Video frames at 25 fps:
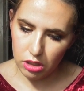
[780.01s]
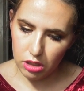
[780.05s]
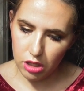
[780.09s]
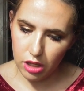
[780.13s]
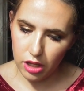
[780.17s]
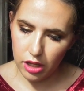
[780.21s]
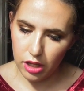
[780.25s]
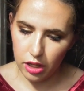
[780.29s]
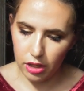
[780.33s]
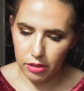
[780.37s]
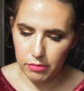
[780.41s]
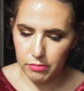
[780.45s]

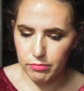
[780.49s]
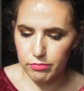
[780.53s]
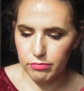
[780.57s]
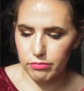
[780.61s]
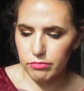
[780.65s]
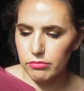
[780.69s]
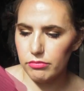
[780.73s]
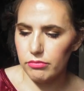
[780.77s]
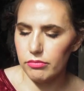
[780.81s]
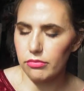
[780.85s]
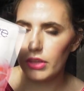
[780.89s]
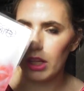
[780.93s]

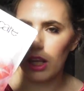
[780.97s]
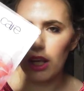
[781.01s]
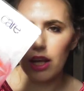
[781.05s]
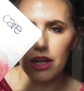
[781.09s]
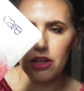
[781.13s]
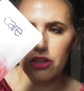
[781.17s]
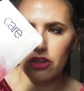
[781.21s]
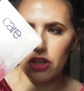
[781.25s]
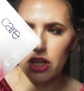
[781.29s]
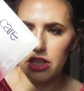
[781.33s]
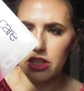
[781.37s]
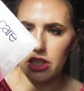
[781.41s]

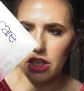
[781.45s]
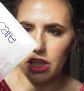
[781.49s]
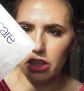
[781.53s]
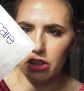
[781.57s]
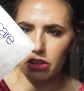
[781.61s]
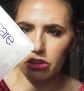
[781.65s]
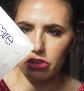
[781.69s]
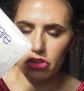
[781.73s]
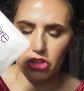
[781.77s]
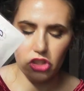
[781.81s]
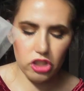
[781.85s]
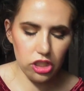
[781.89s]

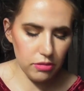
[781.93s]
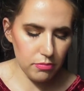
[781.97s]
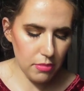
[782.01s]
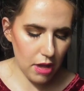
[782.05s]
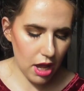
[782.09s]
hydrating sheet